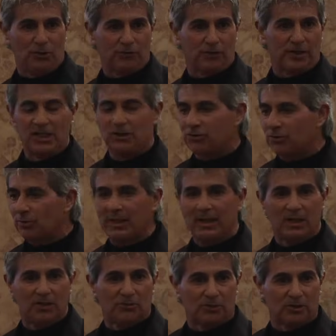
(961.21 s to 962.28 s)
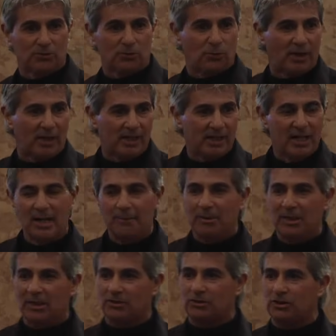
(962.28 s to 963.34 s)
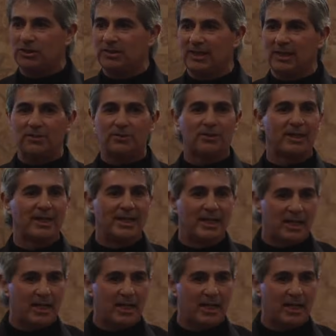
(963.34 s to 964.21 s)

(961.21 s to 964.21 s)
over her. He's showing interest. Why? Because she's either in